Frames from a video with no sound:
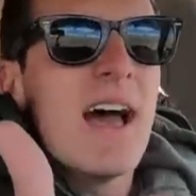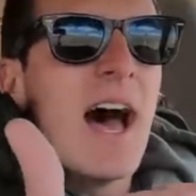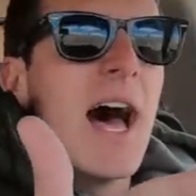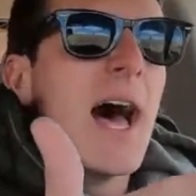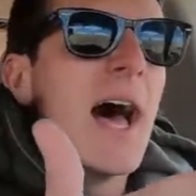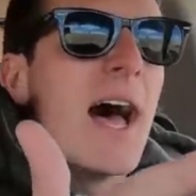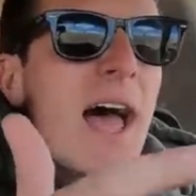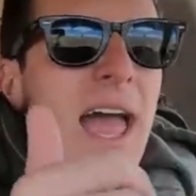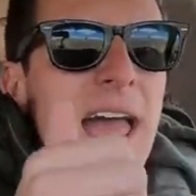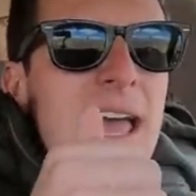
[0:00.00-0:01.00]

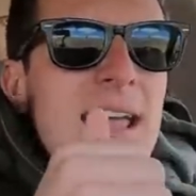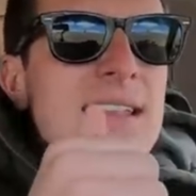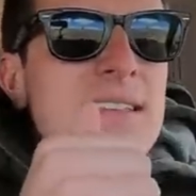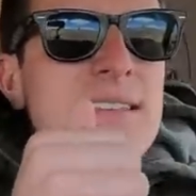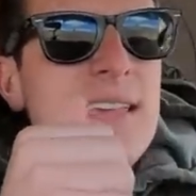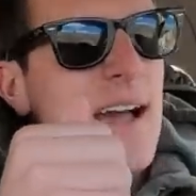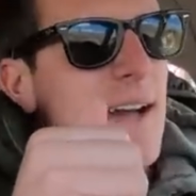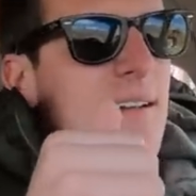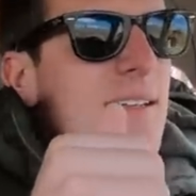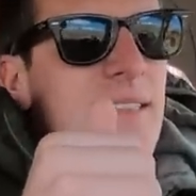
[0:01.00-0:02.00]
Uh, and
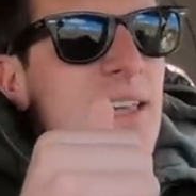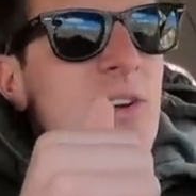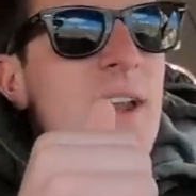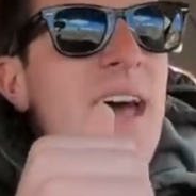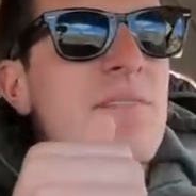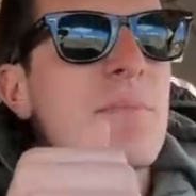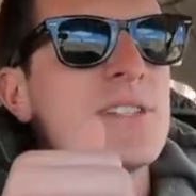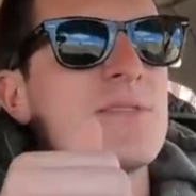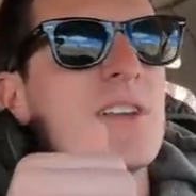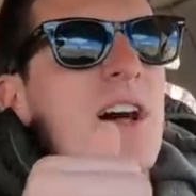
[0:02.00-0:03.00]
yeah, uh, they don't have
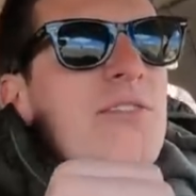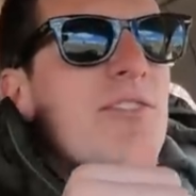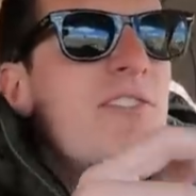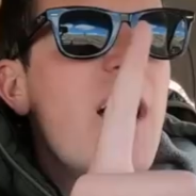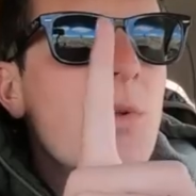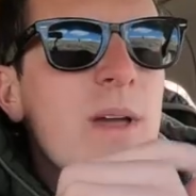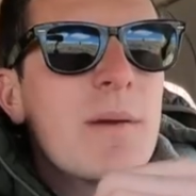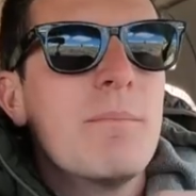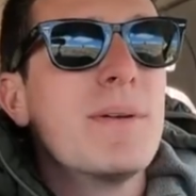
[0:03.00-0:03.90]
much of an off-road following,